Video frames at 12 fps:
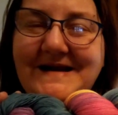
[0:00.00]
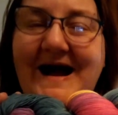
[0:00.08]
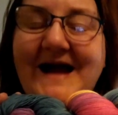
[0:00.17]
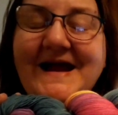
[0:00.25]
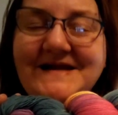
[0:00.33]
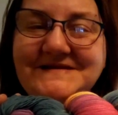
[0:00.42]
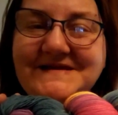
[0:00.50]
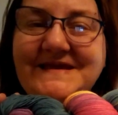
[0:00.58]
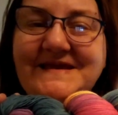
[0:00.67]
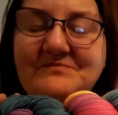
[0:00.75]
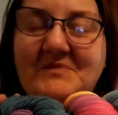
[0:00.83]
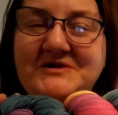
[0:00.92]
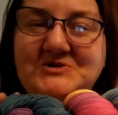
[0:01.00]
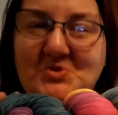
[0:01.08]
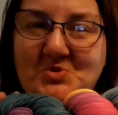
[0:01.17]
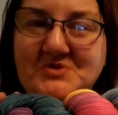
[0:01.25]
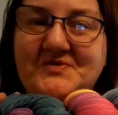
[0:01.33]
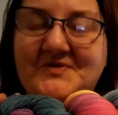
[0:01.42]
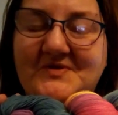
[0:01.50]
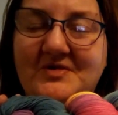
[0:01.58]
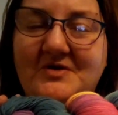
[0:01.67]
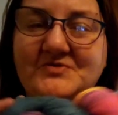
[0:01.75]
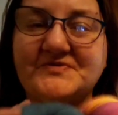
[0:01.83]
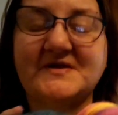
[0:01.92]
I had to keep my doors
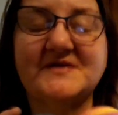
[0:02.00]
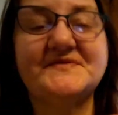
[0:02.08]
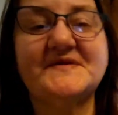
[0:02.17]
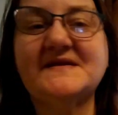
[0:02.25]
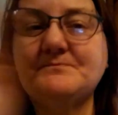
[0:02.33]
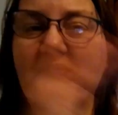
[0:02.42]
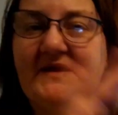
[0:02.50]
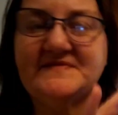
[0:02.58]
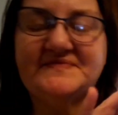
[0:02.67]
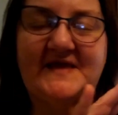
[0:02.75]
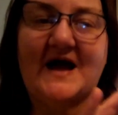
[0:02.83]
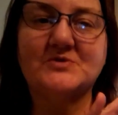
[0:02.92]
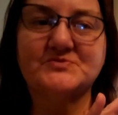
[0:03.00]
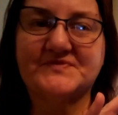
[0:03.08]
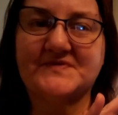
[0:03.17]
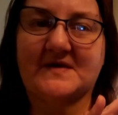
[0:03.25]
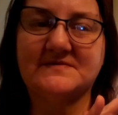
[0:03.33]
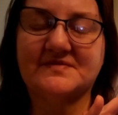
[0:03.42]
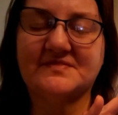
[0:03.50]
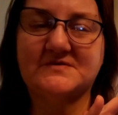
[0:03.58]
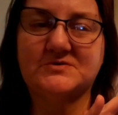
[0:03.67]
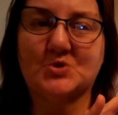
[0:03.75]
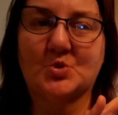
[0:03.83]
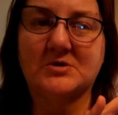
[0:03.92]
closed because I didn't paint the outside of the
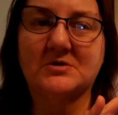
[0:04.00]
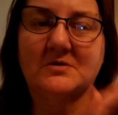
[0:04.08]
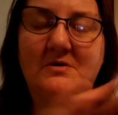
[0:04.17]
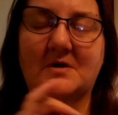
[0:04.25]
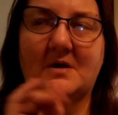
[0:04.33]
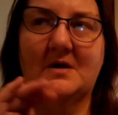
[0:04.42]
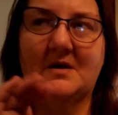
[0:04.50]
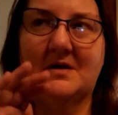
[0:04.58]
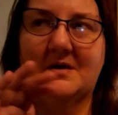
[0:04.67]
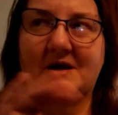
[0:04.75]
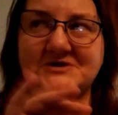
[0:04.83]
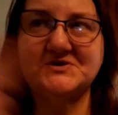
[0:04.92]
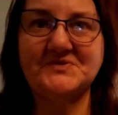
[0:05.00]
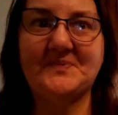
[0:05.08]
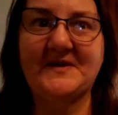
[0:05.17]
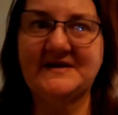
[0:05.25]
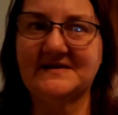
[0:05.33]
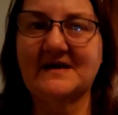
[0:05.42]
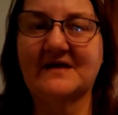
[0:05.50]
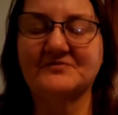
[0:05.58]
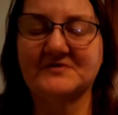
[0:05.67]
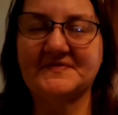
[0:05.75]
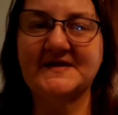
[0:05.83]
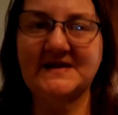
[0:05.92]
door. I just painted
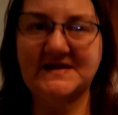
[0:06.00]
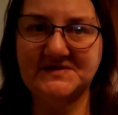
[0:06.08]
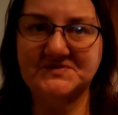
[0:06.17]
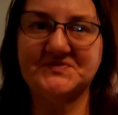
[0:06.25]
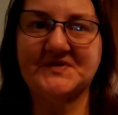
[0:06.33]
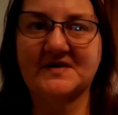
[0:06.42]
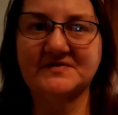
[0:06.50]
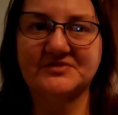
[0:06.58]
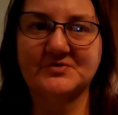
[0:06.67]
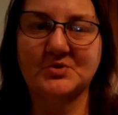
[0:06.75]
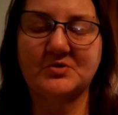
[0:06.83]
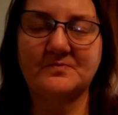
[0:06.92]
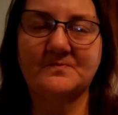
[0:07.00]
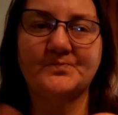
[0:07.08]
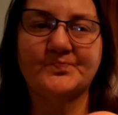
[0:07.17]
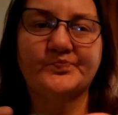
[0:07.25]
everything inside the room.